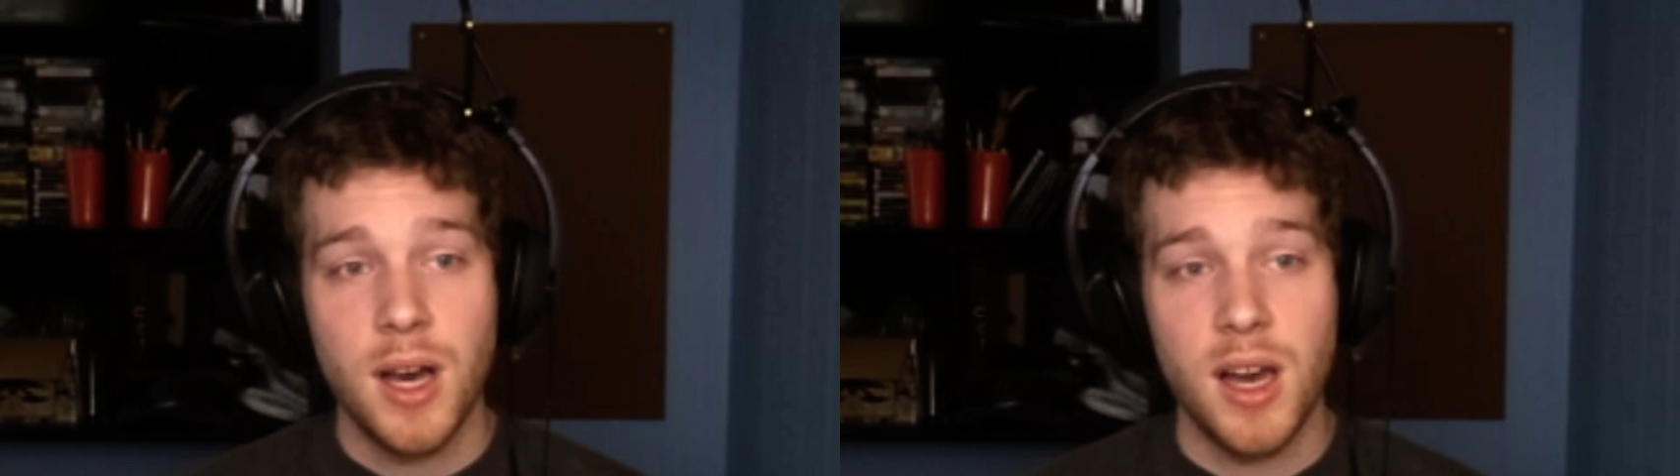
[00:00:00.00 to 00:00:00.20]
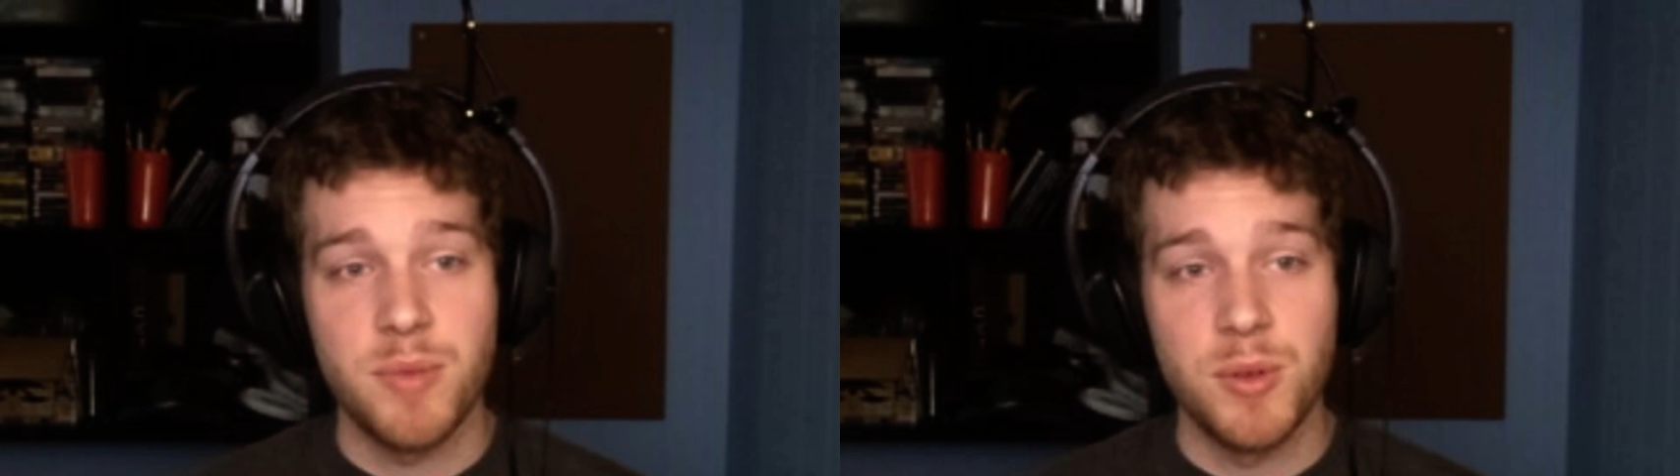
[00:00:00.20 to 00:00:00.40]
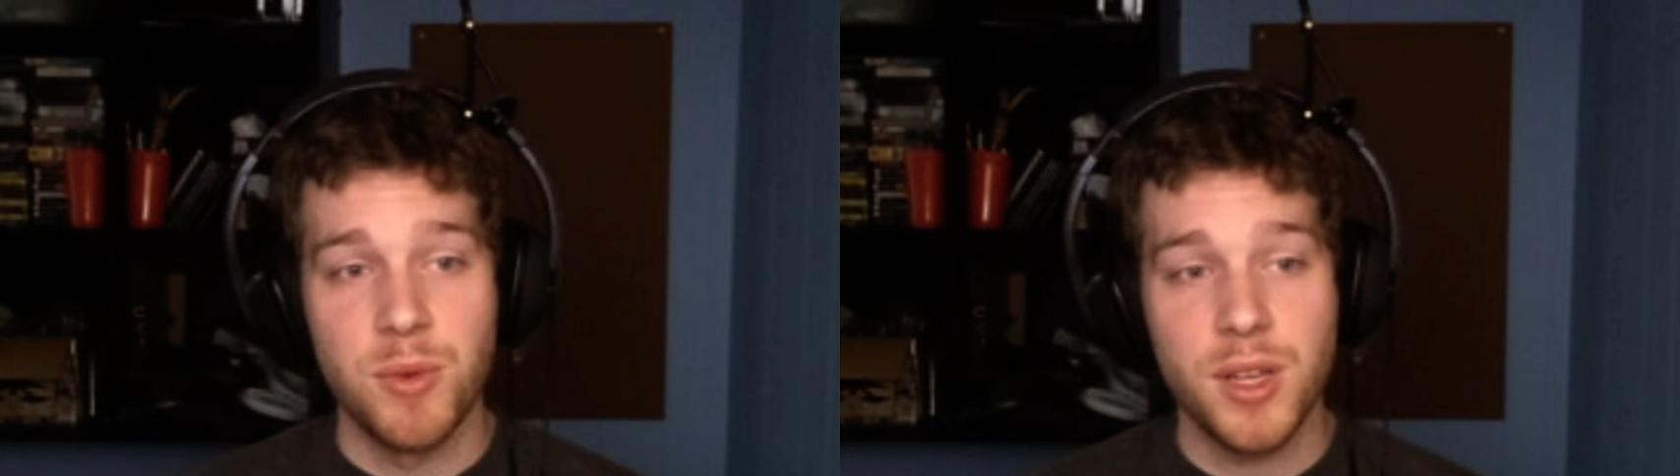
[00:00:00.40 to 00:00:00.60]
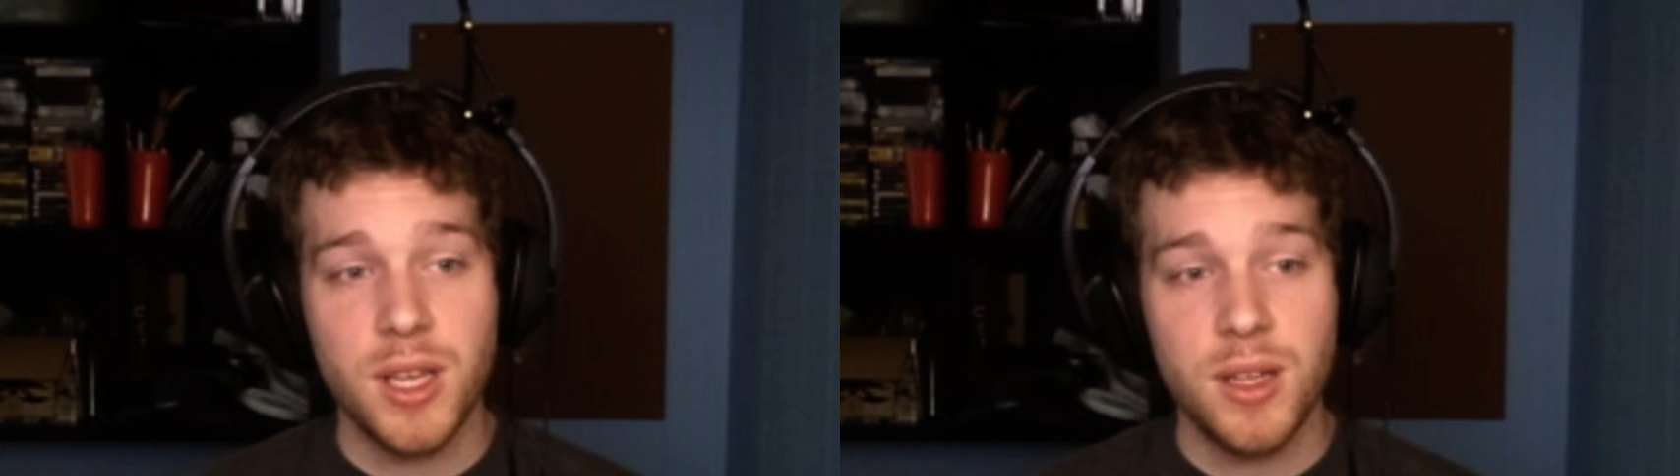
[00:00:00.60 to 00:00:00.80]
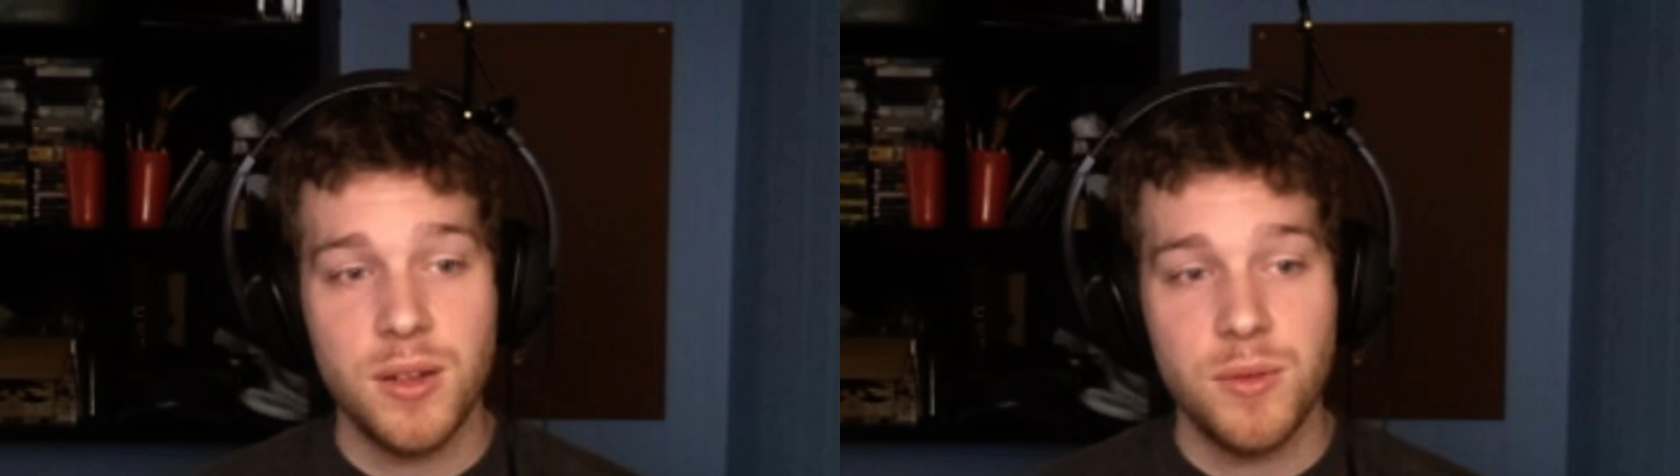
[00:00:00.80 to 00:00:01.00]
I've been
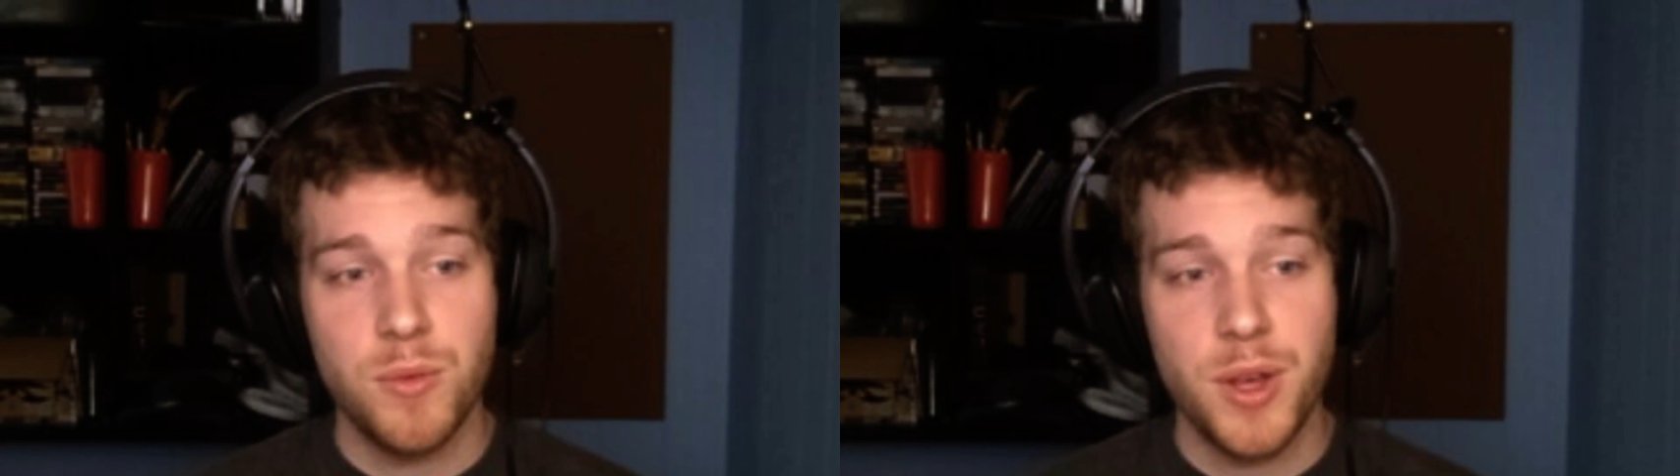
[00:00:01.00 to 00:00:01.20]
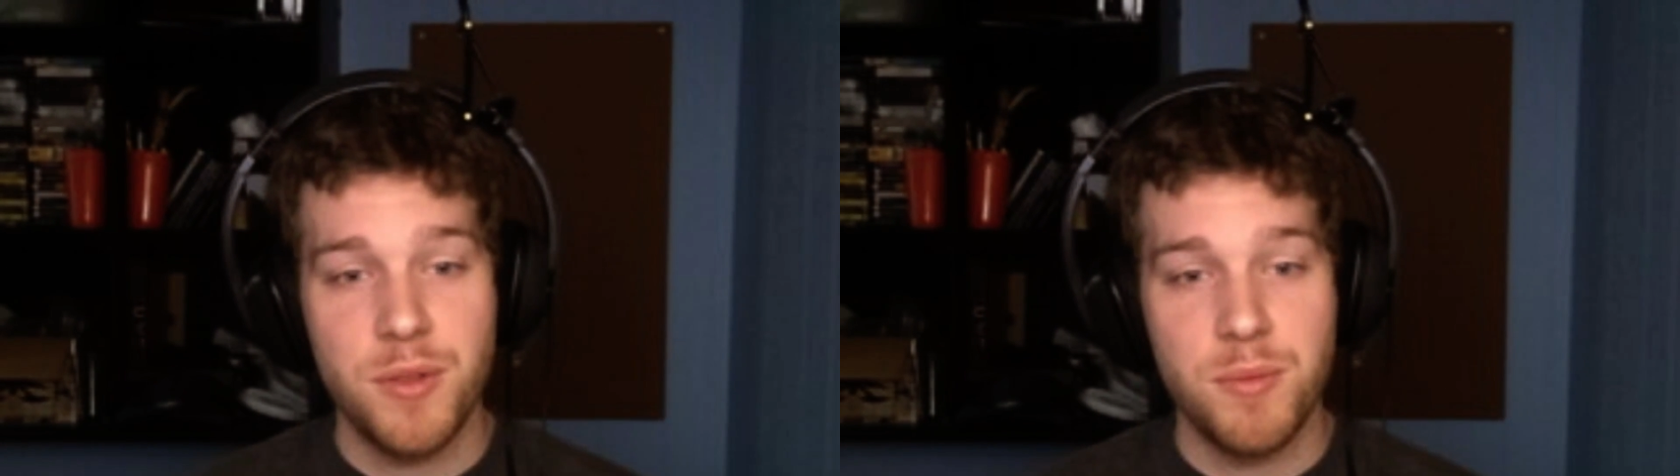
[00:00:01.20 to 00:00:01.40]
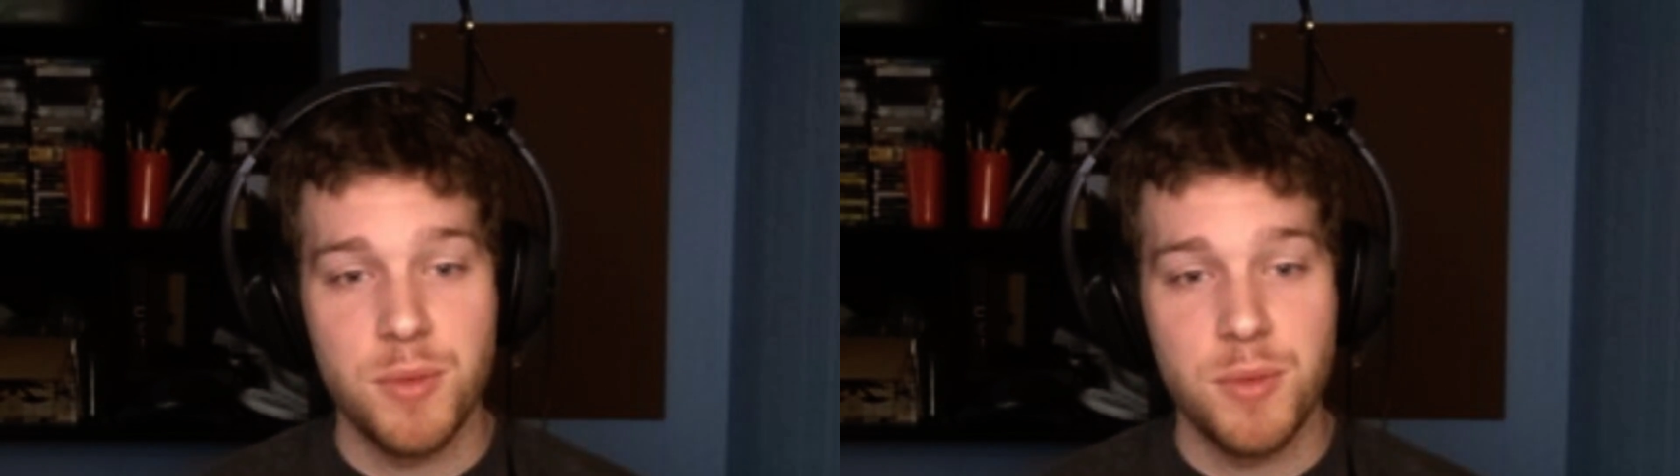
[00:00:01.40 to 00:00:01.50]
working with